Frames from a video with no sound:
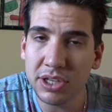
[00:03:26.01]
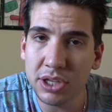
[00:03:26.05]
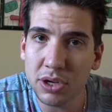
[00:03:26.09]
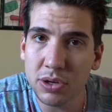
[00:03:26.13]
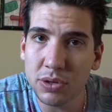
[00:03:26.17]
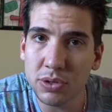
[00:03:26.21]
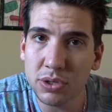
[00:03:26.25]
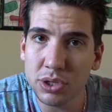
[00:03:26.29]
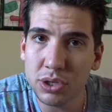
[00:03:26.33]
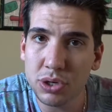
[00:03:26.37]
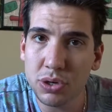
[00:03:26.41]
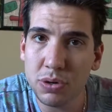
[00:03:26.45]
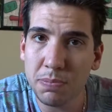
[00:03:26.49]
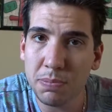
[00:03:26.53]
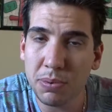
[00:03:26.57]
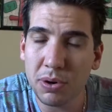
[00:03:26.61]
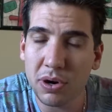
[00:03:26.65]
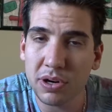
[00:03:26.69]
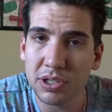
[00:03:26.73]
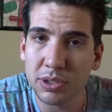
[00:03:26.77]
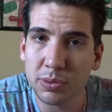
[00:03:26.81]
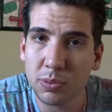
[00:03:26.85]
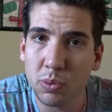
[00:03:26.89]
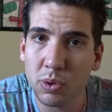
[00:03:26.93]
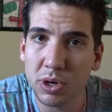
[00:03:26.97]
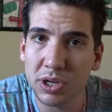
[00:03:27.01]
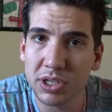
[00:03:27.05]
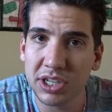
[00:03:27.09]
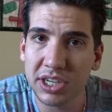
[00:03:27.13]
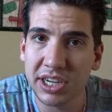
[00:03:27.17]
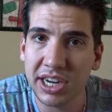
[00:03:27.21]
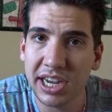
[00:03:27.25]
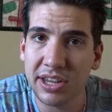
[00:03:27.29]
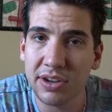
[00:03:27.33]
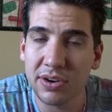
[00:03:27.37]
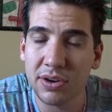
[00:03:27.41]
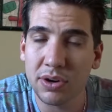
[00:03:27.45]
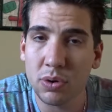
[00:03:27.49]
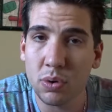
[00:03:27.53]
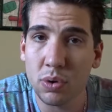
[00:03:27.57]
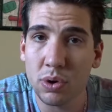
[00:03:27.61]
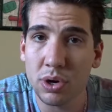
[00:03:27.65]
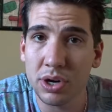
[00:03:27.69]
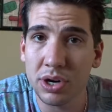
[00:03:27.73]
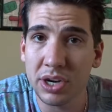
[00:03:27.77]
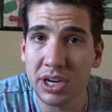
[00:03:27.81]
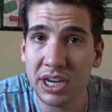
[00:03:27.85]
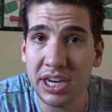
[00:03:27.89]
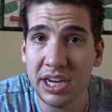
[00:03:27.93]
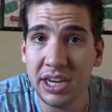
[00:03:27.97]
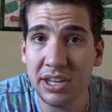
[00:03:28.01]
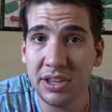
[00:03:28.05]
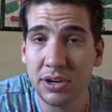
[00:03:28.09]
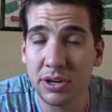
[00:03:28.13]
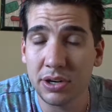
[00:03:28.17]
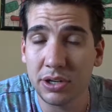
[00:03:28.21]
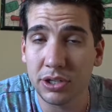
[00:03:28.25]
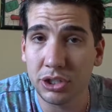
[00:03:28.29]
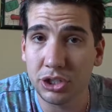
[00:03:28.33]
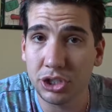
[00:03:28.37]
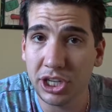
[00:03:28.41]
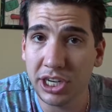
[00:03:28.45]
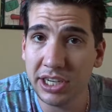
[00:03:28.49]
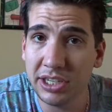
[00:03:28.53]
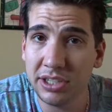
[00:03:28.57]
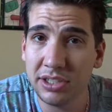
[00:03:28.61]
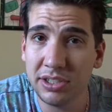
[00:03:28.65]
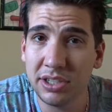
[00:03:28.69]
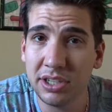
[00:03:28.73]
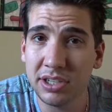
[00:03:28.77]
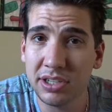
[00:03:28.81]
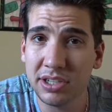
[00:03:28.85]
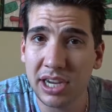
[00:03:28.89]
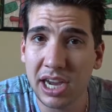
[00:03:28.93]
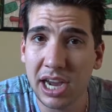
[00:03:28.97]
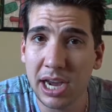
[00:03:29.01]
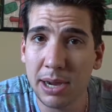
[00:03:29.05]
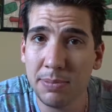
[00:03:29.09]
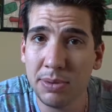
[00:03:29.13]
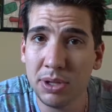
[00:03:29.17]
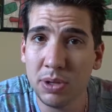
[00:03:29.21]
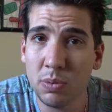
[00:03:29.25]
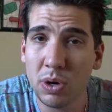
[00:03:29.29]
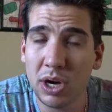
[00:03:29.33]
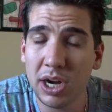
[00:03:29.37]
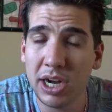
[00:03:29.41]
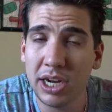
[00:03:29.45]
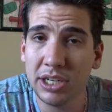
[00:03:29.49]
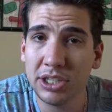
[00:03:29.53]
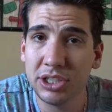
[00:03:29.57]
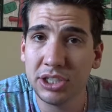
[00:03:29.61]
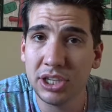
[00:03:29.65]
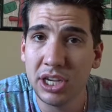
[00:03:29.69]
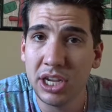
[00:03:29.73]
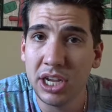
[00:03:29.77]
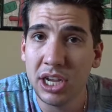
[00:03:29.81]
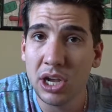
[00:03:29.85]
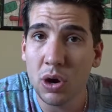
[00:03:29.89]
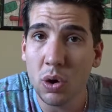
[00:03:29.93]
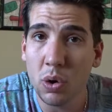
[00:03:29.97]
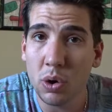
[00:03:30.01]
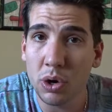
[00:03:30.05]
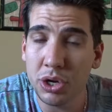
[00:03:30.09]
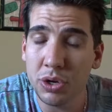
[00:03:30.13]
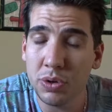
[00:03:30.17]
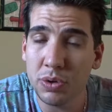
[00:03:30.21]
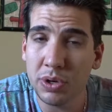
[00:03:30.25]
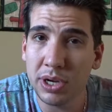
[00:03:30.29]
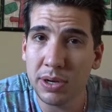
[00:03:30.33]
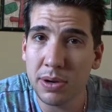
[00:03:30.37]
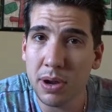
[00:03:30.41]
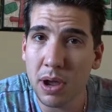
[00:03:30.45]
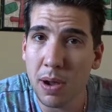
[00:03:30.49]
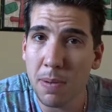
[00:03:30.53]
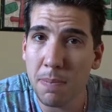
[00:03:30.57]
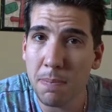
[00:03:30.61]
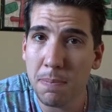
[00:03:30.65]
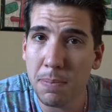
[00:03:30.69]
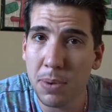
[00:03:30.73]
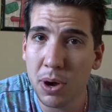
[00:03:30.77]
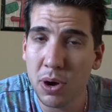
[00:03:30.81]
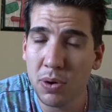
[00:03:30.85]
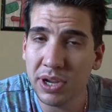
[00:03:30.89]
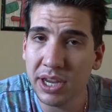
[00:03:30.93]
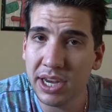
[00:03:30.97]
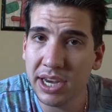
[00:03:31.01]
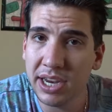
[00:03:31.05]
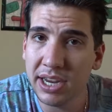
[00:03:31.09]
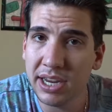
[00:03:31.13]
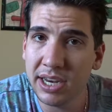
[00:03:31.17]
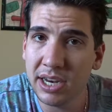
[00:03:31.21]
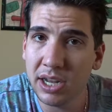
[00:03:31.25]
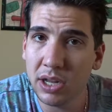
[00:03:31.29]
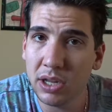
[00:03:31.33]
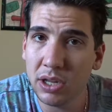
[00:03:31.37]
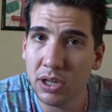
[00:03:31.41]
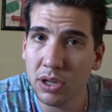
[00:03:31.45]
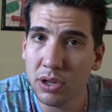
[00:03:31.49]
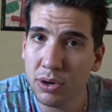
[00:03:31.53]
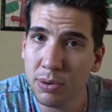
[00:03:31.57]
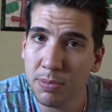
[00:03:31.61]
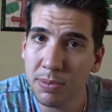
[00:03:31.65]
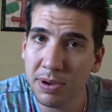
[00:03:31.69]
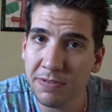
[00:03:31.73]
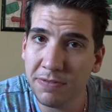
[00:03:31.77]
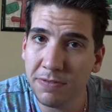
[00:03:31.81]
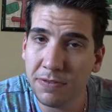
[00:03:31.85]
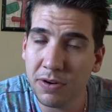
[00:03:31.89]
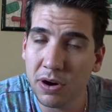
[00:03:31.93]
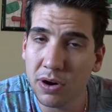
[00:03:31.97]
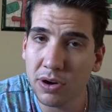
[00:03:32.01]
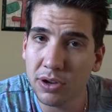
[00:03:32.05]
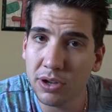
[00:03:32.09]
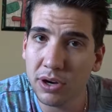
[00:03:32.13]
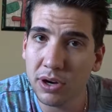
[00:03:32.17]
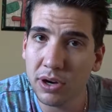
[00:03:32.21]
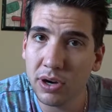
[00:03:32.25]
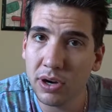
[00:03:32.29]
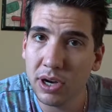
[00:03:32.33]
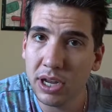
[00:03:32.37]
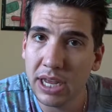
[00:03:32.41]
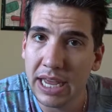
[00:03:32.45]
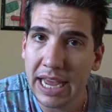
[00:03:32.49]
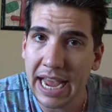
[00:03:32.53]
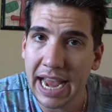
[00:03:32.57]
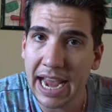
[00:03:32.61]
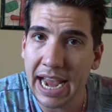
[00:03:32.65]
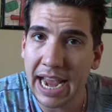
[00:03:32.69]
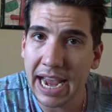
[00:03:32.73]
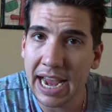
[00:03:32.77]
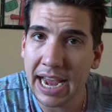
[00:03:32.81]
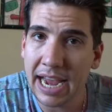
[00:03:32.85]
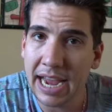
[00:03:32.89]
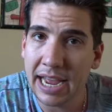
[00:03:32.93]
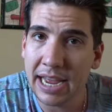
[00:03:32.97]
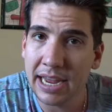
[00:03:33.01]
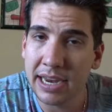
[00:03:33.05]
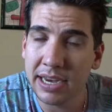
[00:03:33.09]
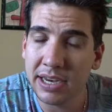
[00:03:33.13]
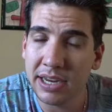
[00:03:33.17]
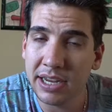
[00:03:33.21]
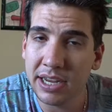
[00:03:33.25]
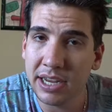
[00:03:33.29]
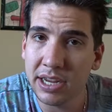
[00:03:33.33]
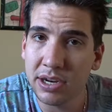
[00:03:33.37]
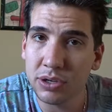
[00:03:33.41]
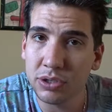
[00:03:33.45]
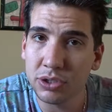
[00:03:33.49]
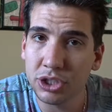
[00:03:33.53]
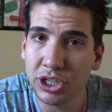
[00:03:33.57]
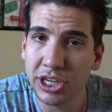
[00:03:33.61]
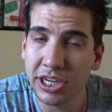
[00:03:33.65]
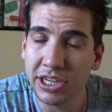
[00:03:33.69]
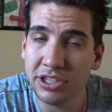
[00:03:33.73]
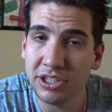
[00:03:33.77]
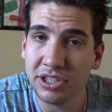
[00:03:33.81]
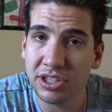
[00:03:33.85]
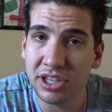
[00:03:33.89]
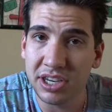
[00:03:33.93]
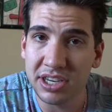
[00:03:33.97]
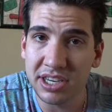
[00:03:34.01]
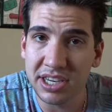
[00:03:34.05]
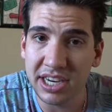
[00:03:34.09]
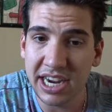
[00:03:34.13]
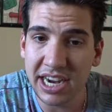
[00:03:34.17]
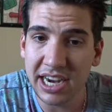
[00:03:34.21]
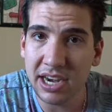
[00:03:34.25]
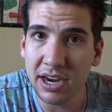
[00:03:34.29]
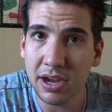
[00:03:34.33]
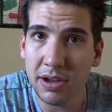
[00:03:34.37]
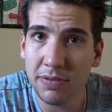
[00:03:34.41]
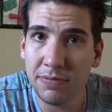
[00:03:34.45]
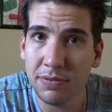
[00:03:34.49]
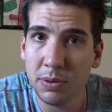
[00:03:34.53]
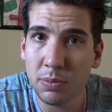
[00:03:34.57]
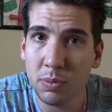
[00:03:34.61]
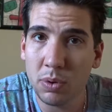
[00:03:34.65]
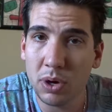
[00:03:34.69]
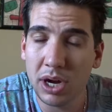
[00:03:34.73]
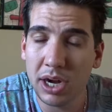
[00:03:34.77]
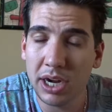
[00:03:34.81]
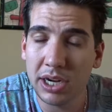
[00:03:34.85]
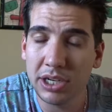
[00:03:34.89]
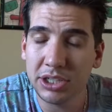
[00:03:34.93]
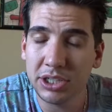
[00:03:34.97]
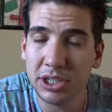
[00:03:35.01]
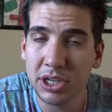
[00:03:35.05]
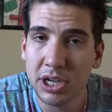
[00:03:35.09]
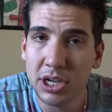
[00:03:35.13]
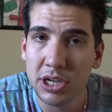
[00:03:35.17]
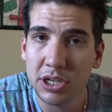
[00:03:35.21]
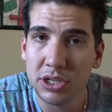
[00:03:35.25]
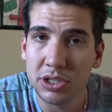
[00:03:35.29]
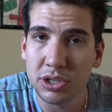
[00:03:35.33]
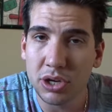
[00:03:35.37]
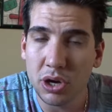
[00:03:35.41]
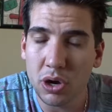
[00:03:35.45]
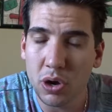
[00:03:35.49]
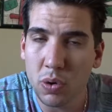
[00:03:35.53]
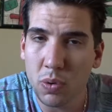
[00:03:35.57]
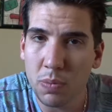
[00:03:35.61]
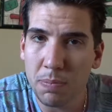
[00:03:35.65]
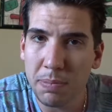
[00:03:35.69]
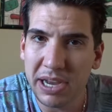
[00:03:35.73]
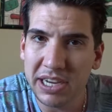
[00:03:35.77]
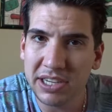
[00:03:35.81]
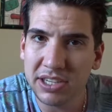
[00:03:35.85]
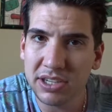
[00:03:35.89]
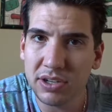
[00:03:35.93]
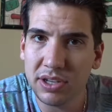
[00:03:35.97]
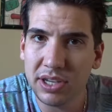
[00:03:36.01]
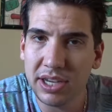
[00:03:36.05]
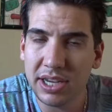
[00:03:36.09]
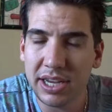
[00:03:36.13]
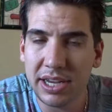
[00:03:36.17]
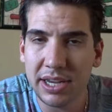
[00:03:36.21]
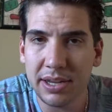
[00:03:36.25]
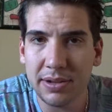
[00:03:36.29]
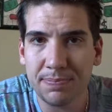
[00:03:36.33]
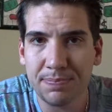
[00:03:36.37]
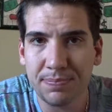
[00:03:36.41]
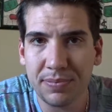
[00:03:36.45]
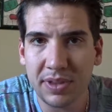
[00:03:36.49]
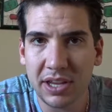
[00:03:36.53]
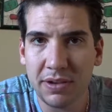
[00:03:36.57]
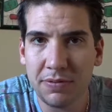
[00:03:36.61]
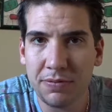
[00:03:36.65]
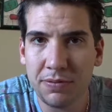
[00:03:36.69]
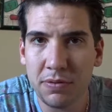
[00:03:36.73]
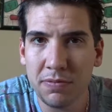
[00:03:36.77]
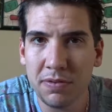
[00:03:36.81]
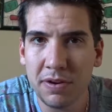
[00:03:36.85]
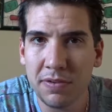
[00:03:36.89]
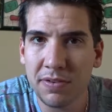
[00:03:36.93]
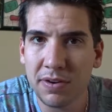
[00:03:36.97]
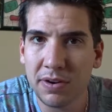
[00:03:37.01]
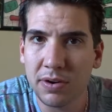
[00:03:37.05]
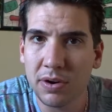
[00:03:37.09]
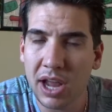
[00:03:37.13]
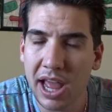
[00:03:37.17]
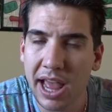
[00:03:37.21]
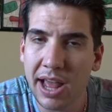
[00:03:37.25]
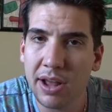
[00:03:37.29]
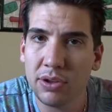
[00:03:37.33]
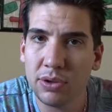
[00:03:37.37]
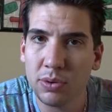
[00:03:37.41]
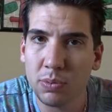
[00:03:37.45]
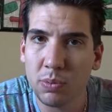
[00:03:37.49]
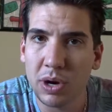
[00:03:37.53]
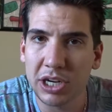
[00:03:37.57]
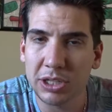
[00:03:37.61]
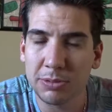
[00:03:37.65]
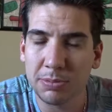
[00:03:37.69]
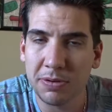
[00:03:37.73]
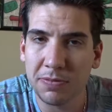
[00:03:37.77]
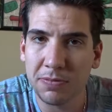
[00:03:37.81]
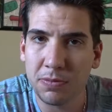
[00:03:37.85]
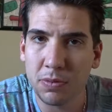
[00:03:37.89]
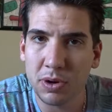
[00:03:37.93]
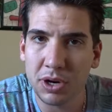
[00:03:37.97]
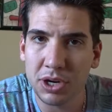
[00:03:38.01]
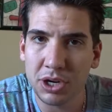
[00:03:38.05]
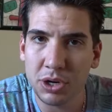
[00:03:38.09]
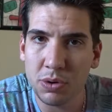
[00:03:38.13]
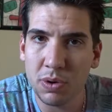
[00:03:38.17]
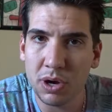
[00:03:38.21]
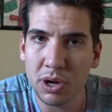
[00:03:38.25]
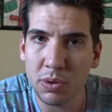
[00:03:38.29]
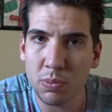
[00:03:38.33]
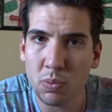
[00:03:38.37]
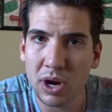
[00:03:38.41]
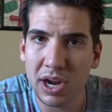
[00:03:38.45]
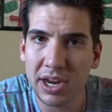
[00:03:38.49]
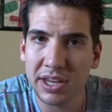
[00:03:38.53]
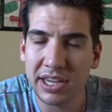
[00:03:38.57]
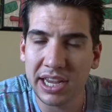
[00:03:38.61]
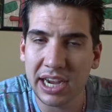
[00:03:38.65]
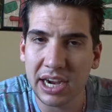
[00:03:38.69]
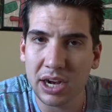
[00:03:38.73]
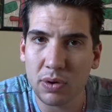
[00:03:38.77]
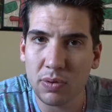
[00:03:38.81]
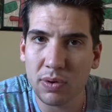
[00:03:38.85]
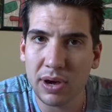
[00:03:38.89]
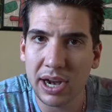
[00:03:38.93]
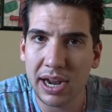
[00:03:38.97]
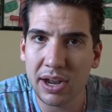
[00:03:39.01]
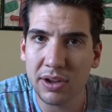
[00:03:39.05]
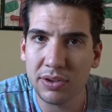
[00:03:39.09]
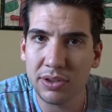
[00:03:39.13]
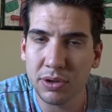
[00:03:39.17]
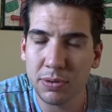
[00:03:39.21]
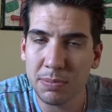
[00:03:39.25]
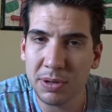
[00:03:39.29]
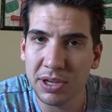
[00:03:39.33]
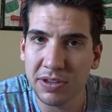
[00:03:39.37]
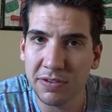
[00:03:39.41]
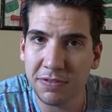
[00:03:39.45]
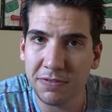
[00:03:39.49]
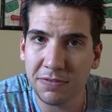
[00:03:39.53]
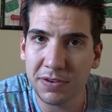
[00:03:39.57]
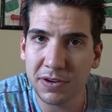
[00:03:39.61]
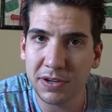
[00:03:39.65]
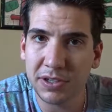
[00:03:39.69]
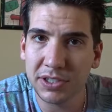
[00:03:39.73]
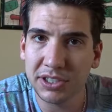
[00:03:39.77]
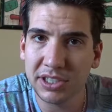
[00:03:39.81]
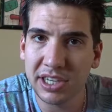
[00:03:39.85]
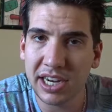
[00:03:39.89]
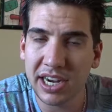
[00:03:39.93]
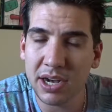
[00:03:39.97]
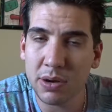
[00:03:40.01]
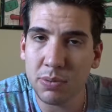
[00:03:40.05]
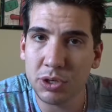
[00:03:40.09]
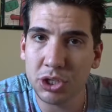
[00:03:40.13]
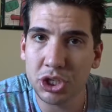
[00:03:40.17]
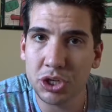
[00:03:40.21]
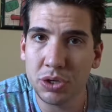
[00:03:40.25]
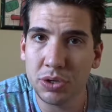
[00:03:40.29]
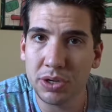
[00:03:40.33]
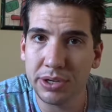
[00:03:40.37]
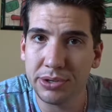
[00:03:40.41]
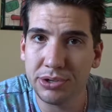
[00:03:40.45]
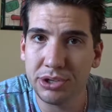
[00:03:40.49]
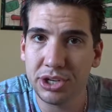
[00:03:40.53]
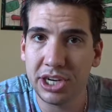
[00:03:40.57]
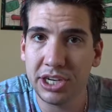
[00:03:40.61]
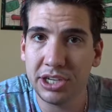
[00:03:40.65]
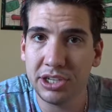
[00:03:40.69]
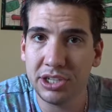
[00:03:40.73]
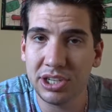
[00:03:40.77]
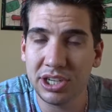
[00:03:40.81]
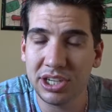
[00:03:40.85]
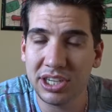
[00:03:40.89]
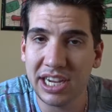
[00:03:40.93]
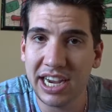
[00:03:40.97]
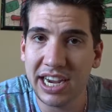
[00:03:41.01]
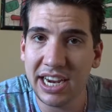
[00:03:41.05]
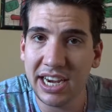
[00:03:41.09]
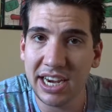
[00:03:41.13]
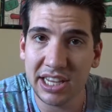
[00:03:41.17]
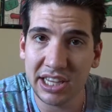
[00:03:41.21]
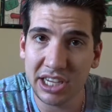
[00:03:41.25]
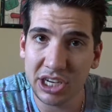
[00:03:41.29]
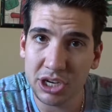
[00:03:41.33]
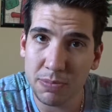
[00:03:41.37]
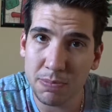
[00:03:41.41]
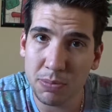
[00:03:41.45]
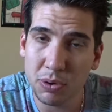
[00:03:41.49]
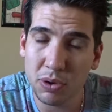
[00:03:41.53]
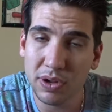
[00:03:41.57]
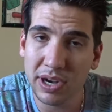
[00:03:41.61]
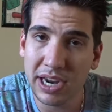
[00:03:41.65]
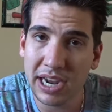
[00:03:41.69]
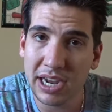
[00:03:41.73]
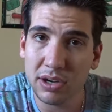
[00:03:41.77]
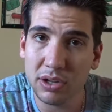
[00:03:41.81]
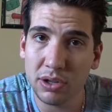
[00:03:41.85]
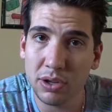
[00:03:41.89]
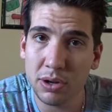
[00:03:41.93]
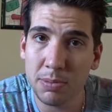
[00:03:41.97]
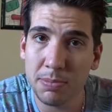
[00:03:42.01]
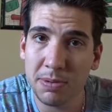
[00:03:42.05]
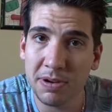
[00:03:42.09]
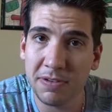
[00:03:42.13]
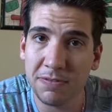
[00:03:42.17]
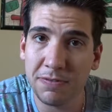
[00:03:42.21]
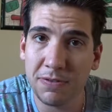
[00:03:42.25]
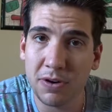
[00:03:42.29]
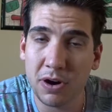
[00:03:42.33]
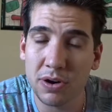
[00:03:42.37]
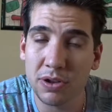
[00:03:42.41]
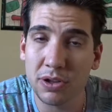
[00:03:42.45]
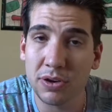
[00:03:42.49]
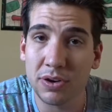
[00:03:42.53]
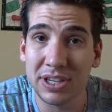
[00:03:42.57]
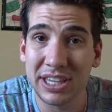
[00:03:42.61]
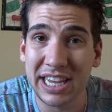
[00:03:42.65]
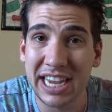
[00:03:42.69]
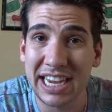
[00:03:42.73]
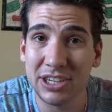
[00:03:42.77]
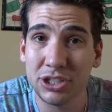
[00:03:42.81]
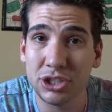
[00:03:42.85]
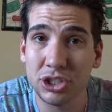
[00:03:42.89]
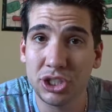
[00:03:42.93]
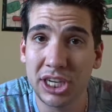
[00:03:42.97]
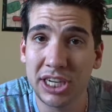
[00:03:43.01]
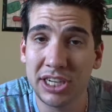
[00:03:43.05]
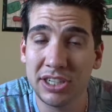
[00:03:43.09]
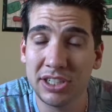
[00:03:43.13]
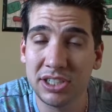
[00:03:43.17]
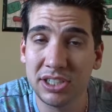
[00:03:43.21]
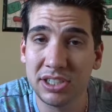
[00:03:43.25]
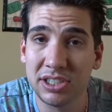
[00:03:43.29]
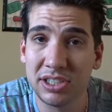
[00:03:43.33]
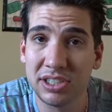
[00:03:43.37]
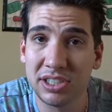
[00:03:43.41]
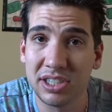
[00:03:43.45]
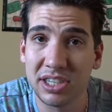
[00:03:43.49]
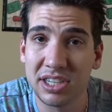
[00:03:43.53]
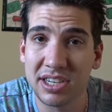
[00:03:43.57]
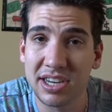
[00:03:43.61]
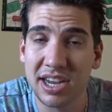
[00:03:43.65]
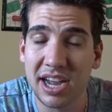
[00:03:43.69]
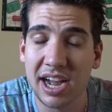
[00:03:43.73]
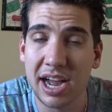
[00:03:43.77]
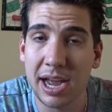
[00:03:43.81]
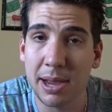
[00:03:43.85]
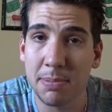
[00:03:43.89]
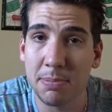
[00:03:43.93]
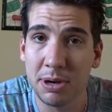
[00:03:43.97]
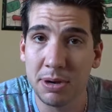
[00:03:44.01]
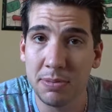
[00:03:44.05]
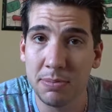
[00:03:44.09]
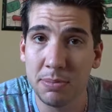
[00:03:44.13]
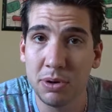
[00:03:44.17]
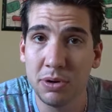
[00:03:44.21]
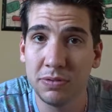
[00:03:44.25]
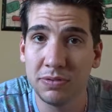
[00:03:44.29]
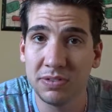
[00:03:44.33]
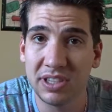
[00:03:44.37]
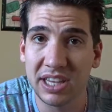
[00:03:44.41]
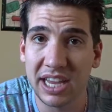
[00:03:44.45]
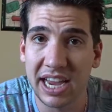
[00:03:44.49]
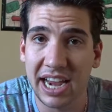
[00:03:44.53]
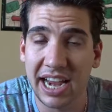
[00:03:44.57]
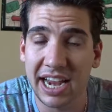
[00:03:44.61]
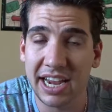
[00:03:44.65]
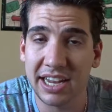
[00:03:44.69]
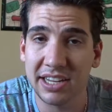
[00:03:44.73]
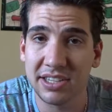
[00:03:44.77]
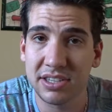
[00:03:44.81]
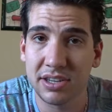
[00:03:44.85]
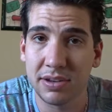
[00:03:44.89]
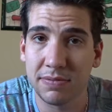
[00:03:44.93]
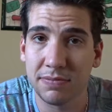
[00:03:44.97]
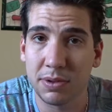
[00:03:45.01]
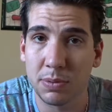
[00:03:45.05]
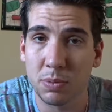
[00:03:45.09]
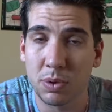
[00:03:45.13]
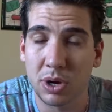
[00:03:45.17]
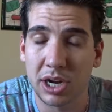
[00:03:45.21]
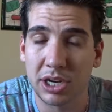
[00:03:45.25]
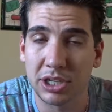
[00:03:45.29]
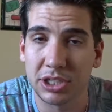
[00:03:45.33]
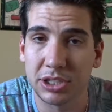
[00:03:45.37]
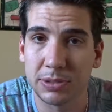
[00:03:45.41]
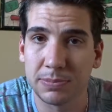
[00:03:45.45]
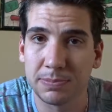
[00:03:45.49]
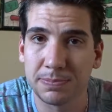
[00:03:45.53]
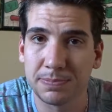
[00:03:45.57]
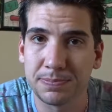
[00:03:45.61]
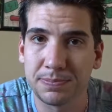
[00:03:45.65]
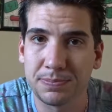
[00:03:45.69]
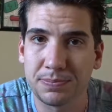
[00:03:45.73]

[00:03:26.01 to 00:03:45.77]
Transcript: those two parts work together in order to either change the time of the watch, or you can poke it in a little bit farther and it'll change the date of the watch. So basically, if you've ever held a watch before and you unwind that crown, there'll be the first setting which you can change the date, and then you pull it out a little bit farther and that changes the time and moves the hands of the watch.